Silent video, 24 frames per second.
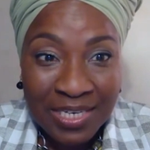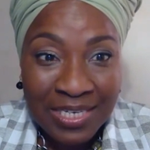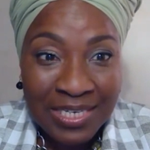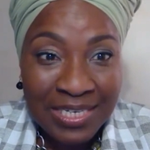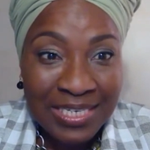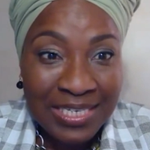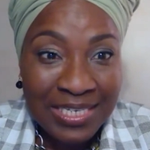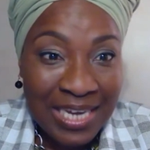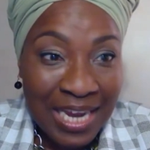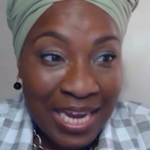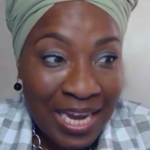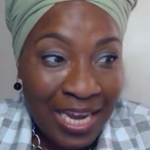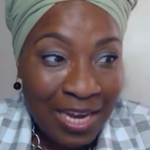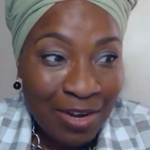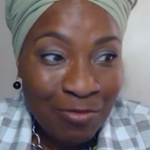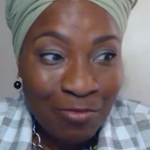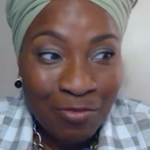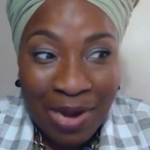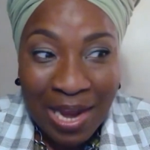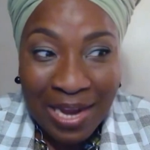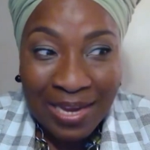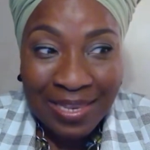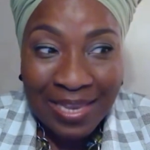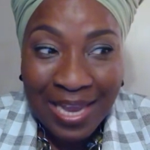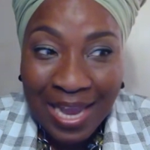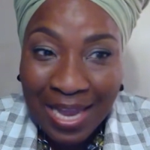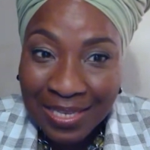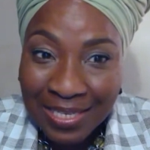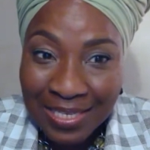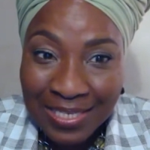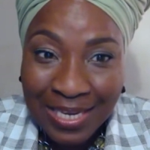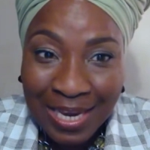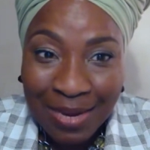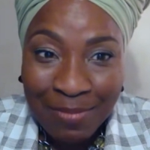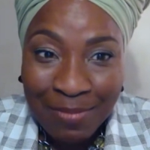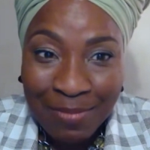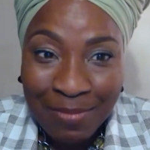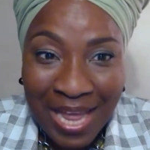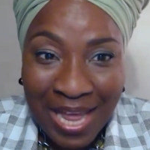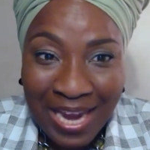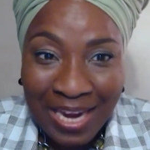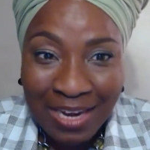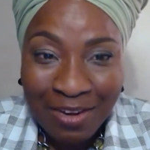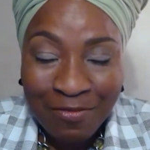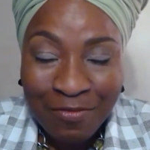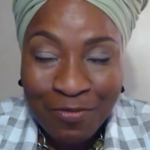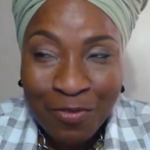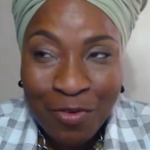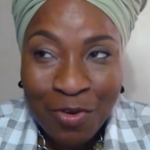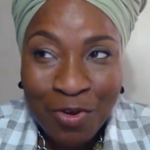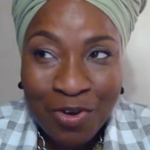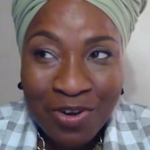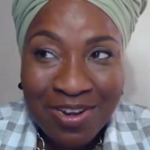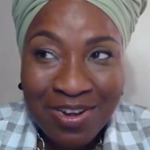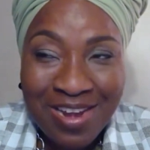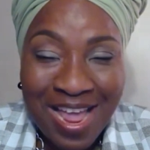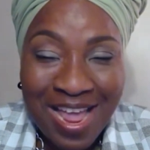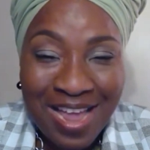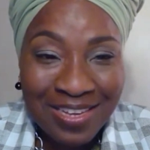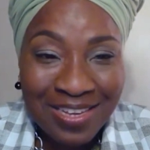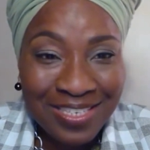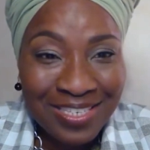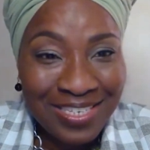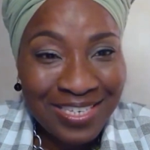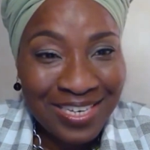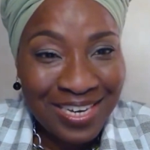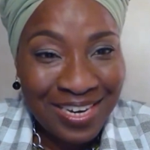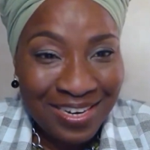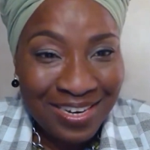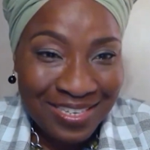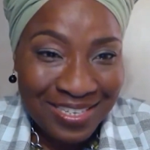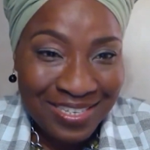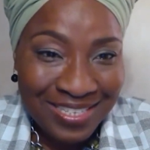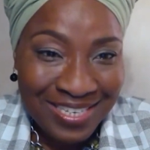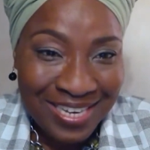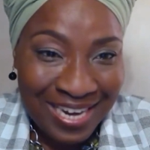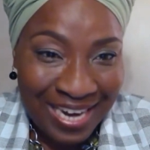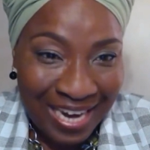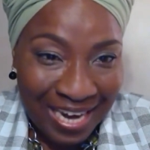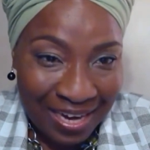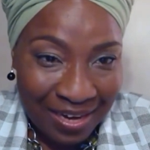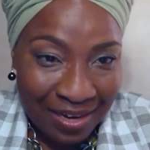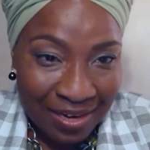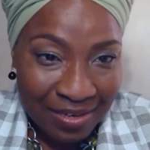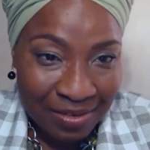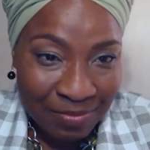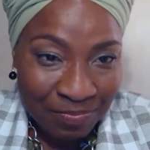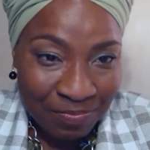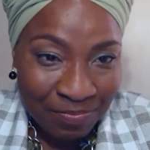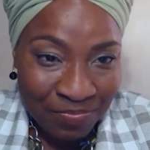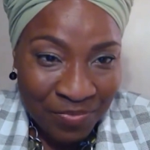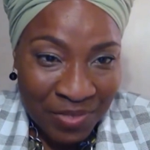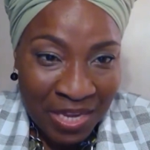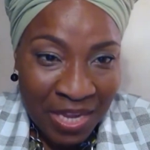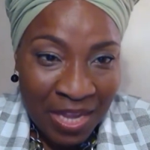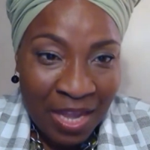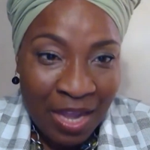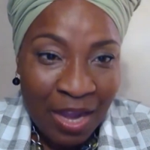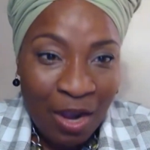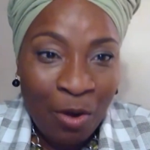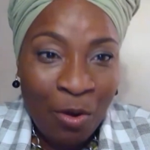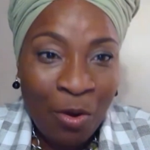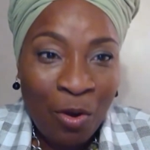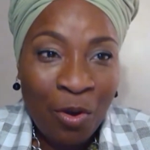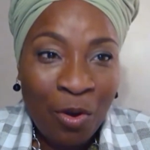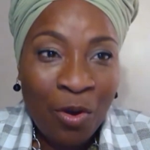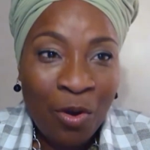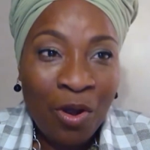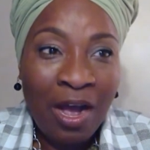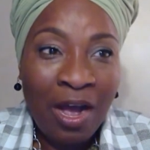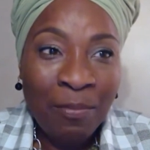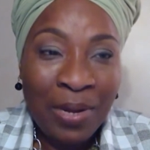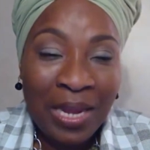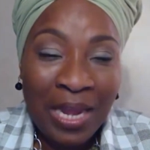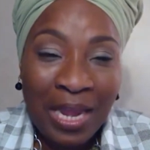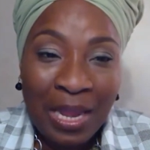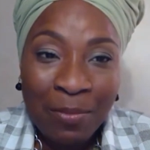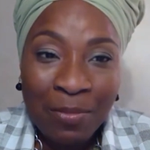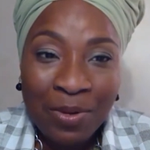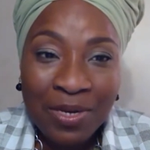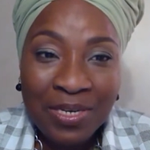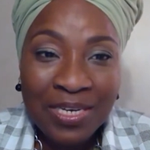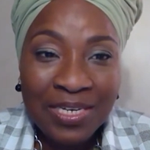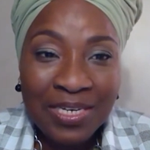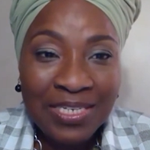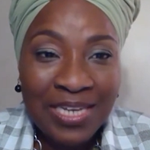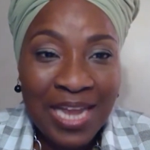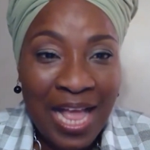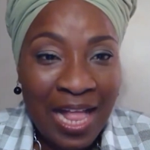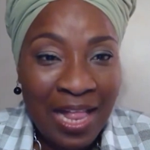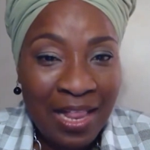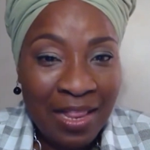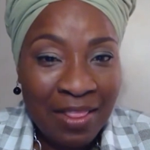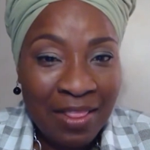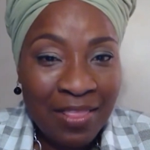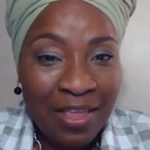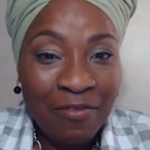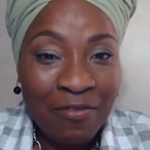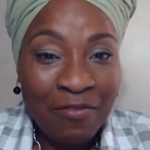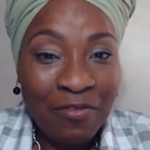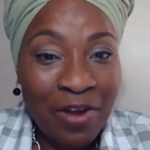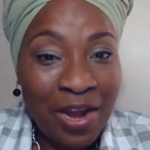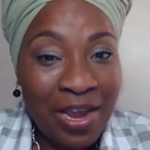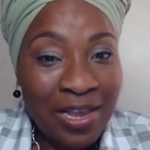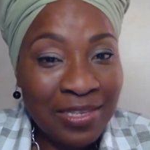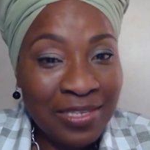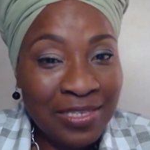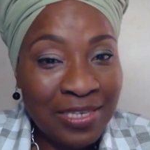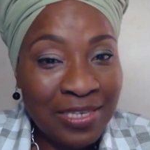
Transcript: a ticket right that same night for next year's gala, or be able to tell their friends